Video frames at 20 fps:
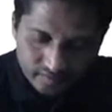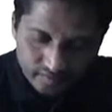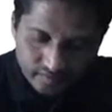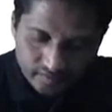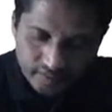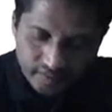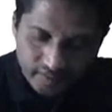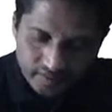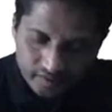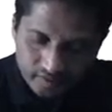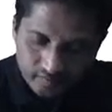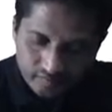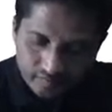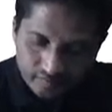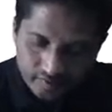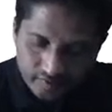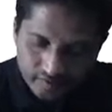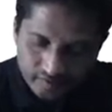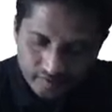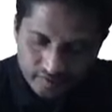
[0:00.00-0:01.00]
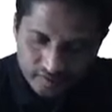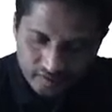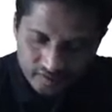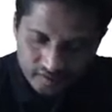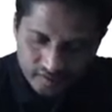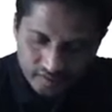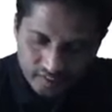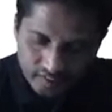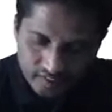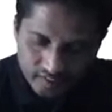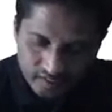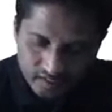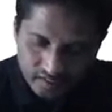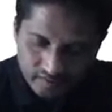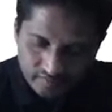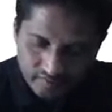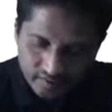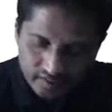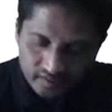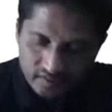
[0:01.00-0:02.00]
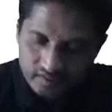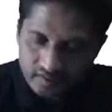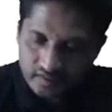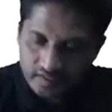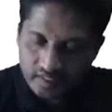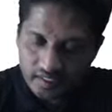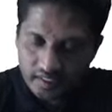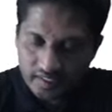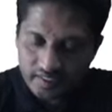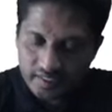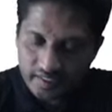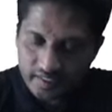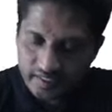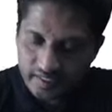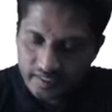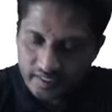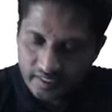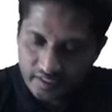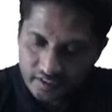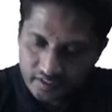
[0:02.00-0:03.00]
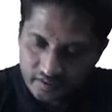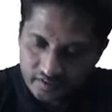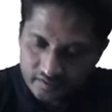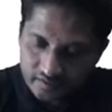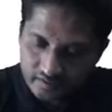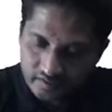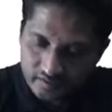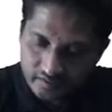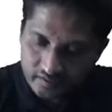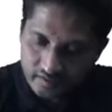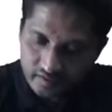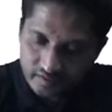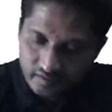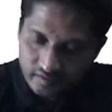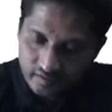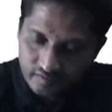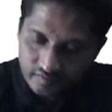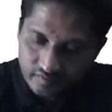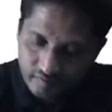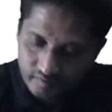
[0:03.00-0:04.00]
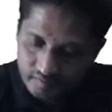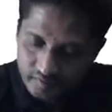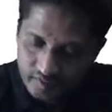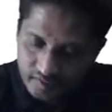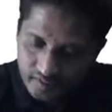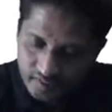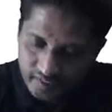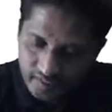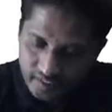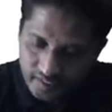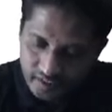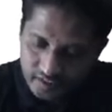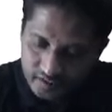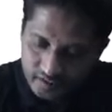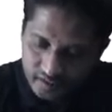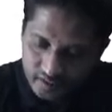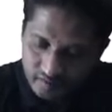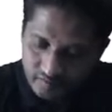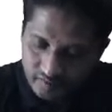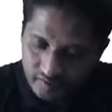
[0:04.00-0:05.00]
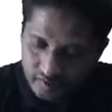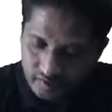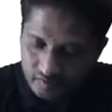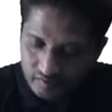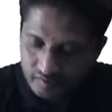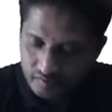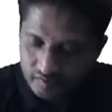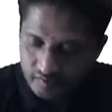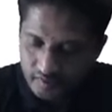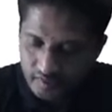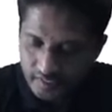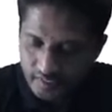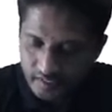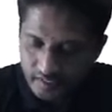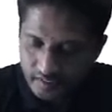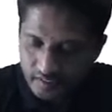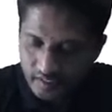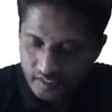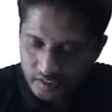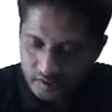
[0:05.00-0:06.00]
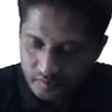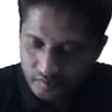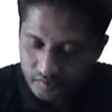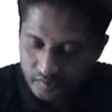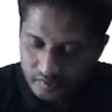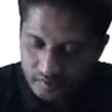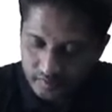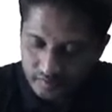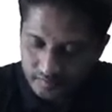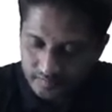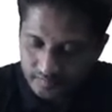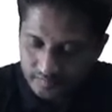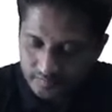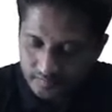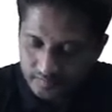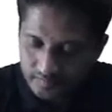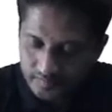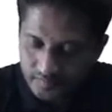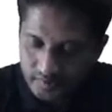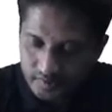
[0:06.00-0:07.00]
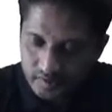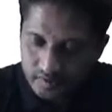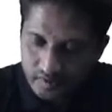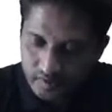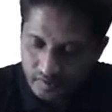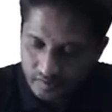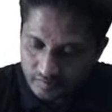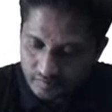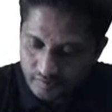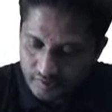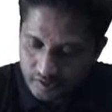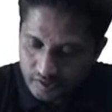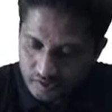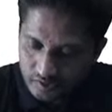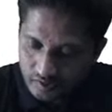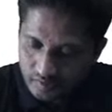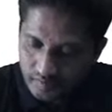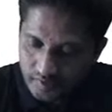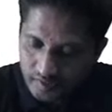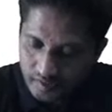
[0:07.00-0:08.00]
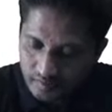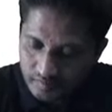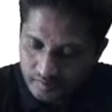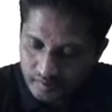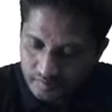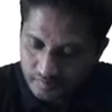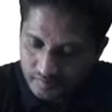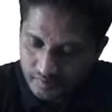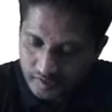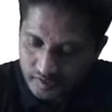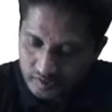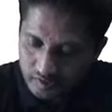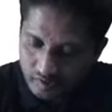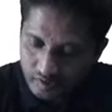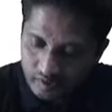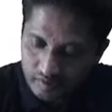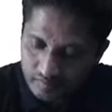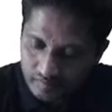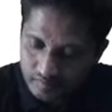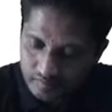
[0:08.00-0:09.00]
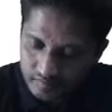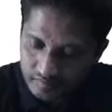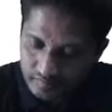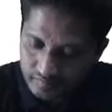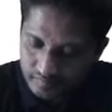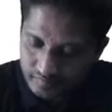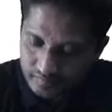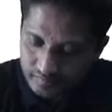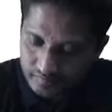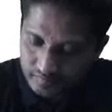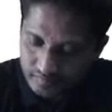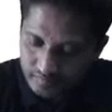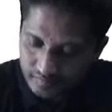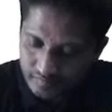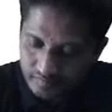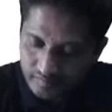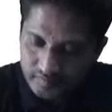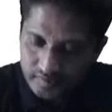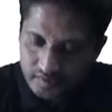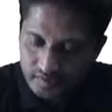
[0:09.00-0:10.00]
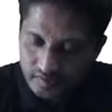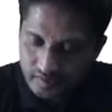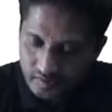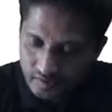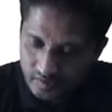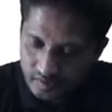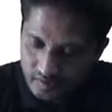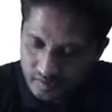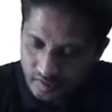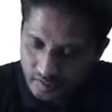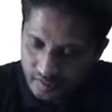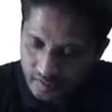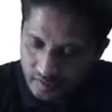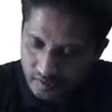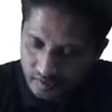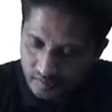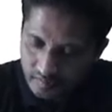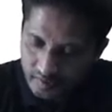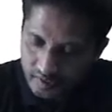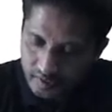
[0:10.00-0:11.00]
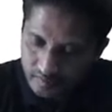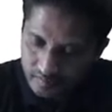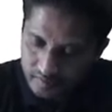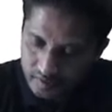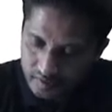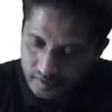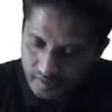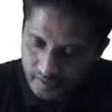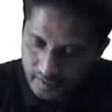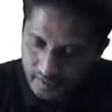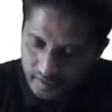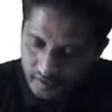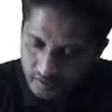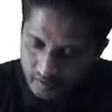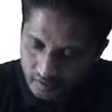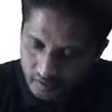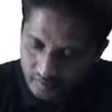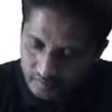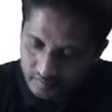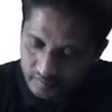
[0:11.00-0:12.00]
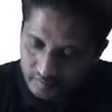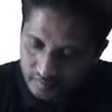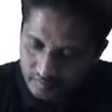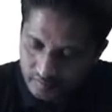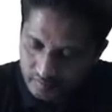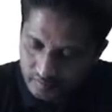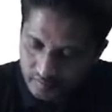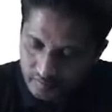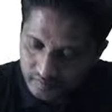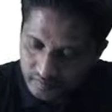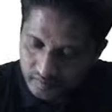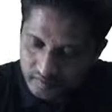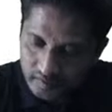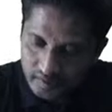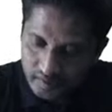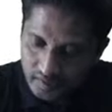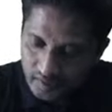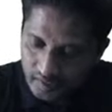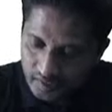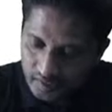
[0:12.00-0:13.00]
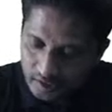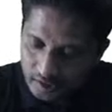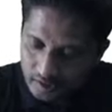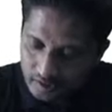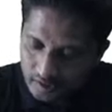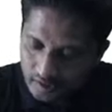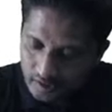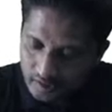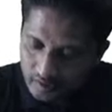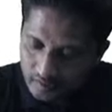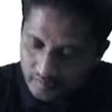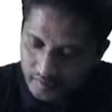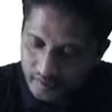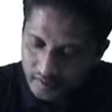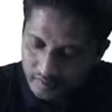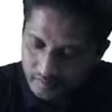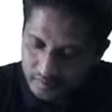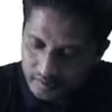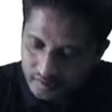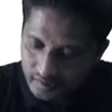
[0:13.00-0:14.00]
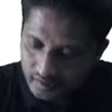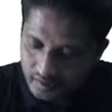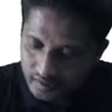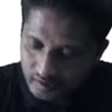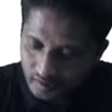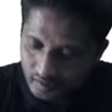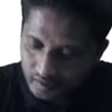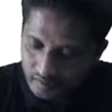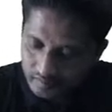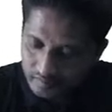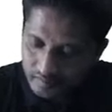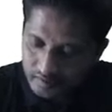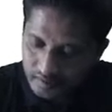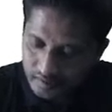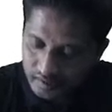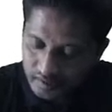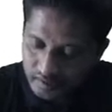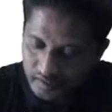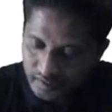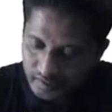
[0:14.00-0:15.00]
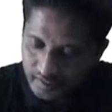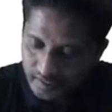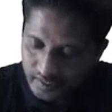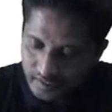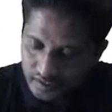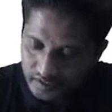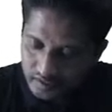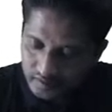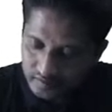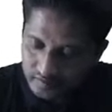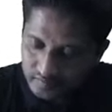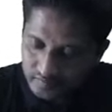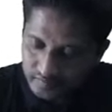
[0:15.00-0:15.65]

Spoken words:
Okay, now since A is given, I'll get A dash. From this A dash is equal to, take the transpose. First row becomes the first column. Second row becomes the second column. And the third row becomes third column. This is A dash.